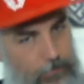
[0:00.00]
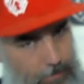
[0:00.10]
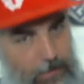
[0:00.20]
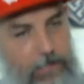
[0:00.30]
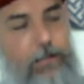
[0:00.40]

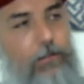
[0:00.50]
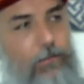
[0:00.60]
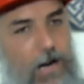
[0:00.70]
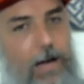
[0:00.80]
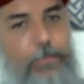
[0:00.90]
but
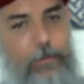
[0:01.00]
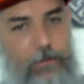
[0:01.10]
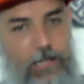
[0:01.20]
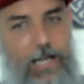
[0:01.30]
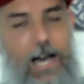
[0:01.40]
ripe
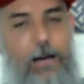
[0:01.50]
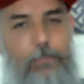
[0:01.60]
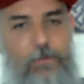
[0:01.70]
lime.